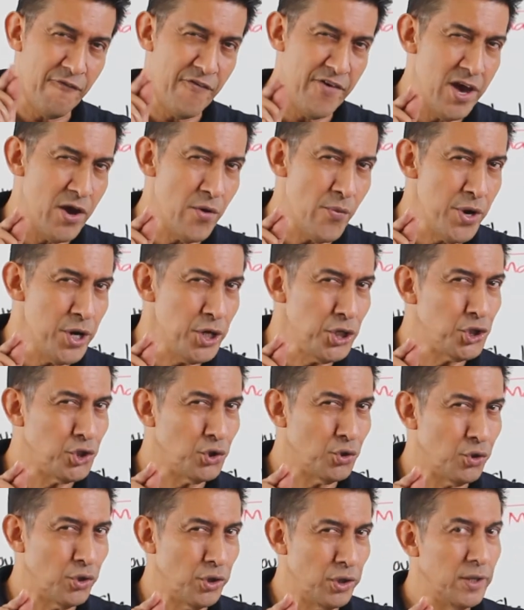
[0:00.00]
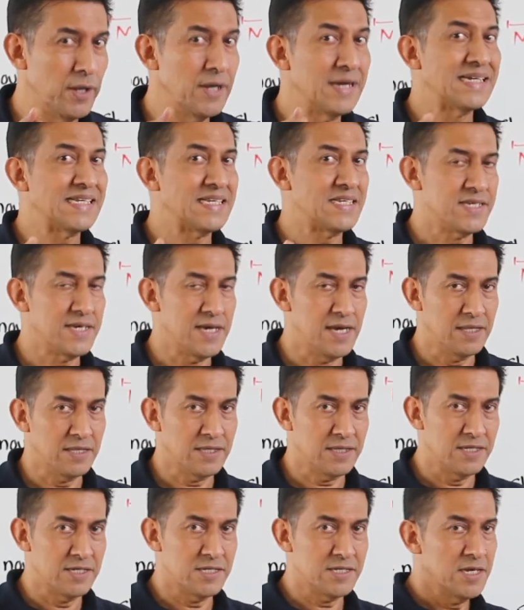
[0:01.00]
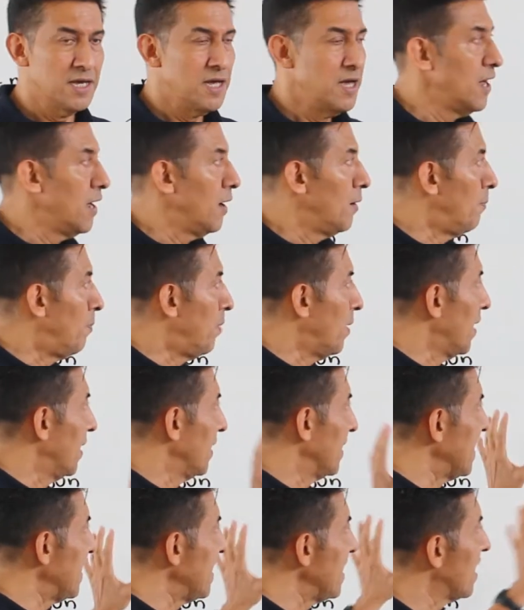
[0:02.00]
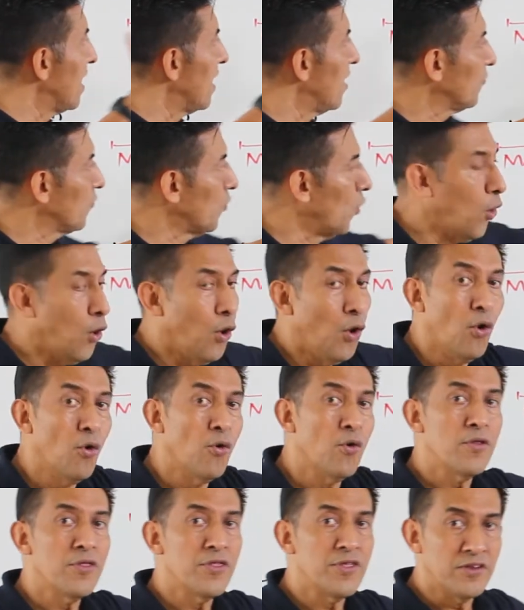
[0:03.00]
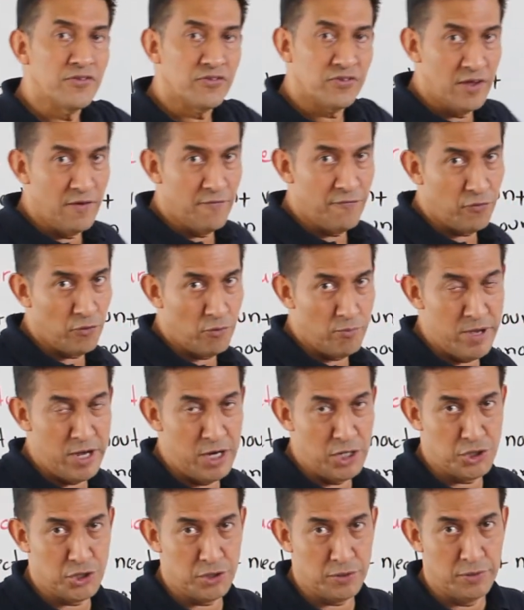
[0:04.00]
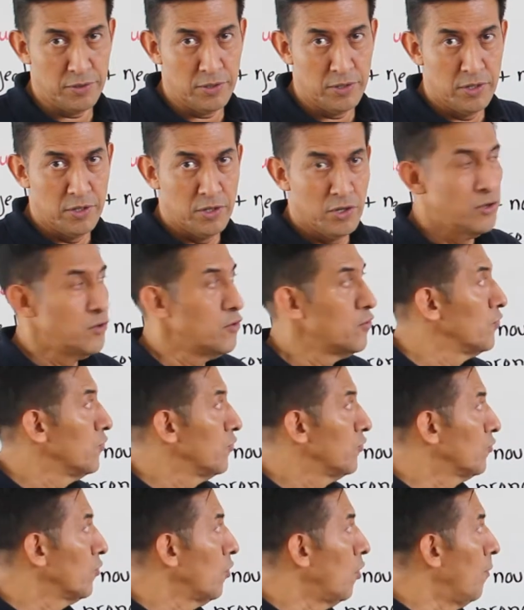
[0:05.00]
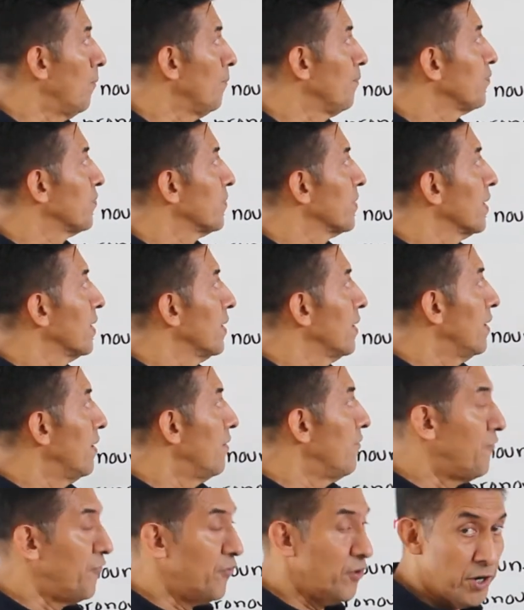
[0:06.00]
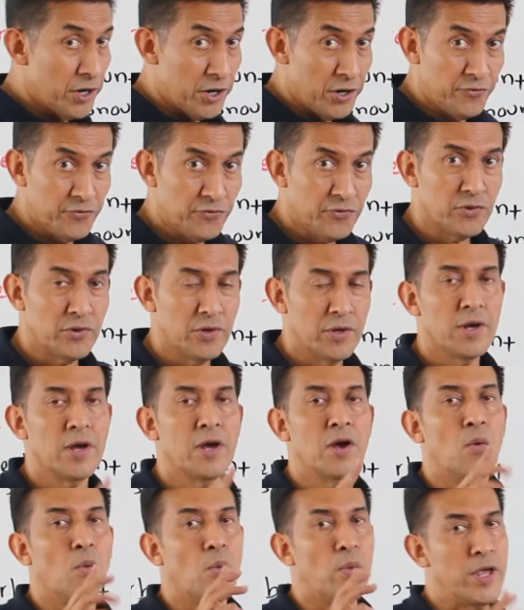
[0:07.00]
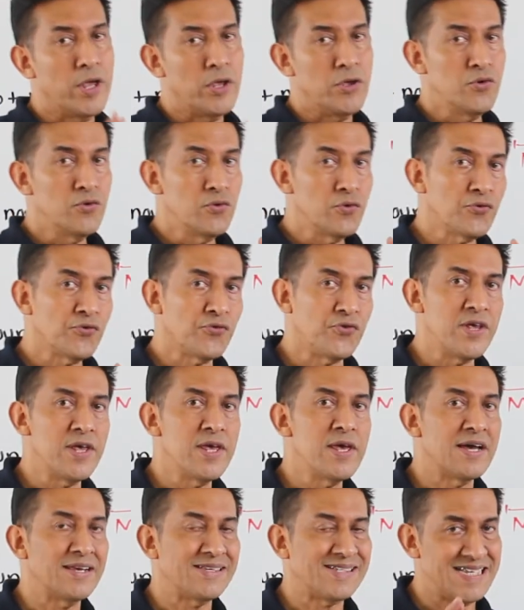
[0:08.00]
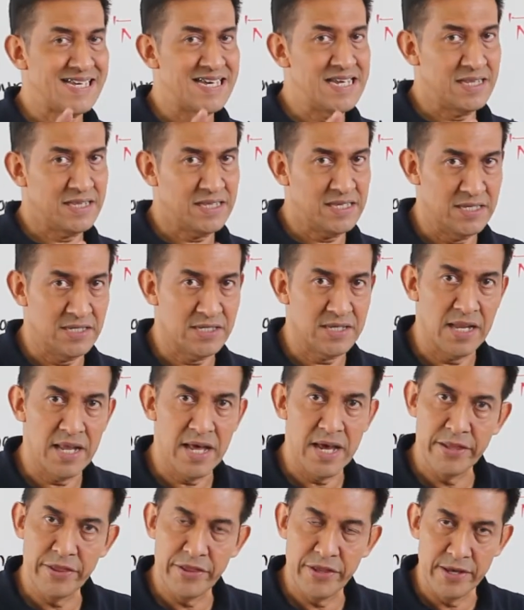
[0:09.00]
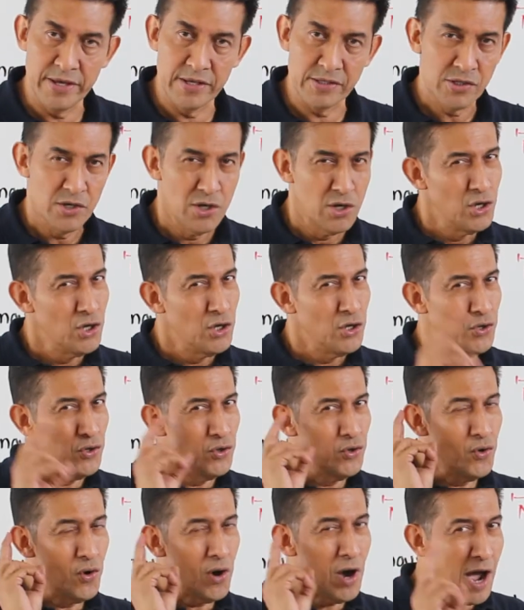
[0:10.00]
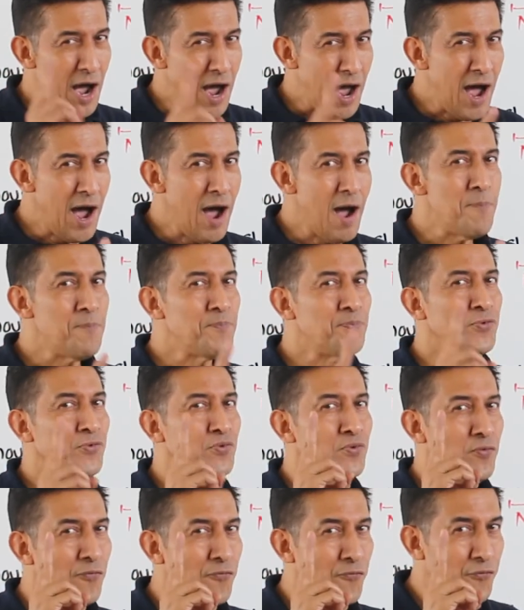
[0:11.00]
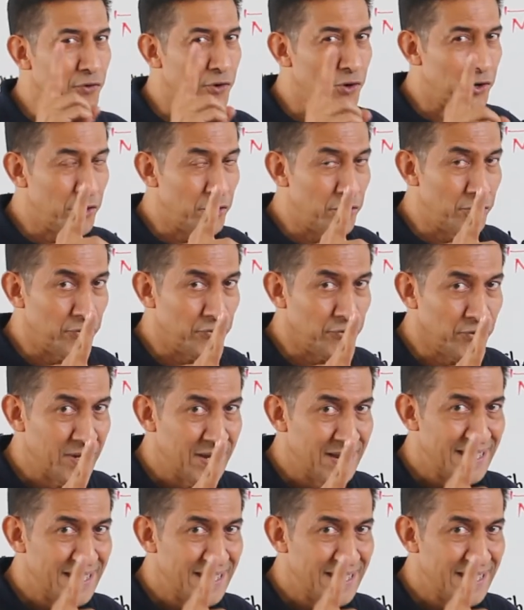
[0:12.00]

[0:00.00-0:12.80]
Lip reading: very short sentence, but it has all this information. So, first, when you see a sentence like this, you have to first